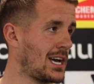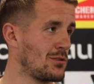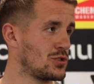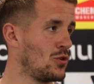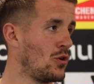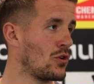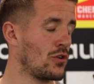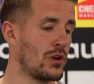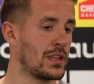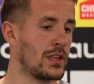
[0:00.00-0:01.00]
down talk
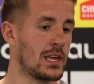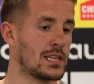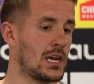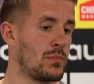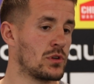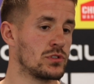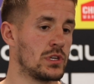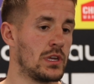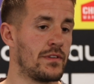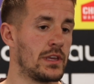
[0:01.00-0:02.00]
or anything like that, because
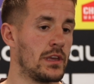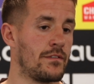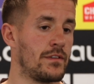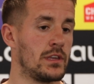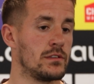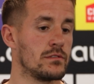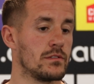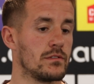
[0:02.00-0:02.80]
if he